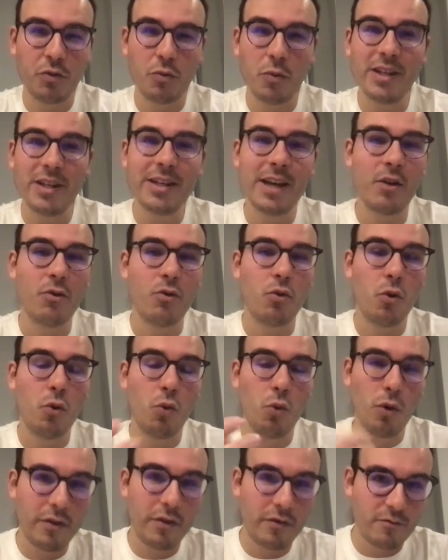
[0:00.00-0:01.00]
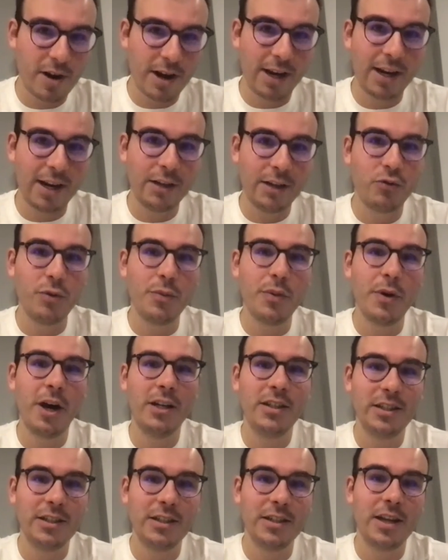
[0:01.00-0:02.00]
And we take on all of the regulatory
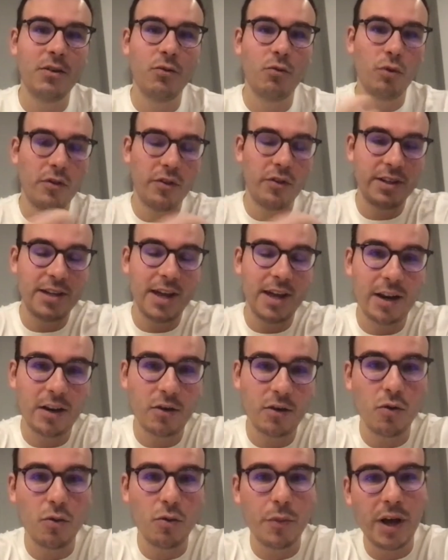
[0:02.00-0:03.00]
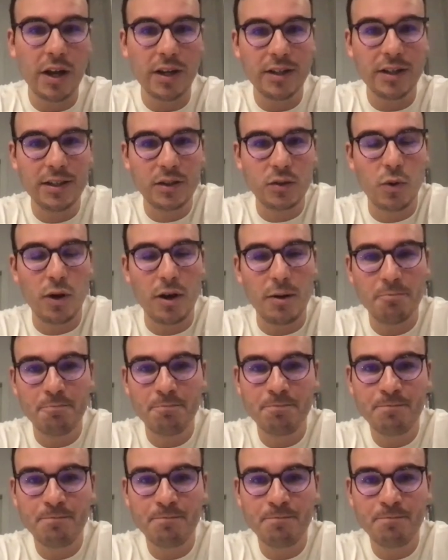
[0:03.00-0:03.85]
burden and all of the technical burden as well.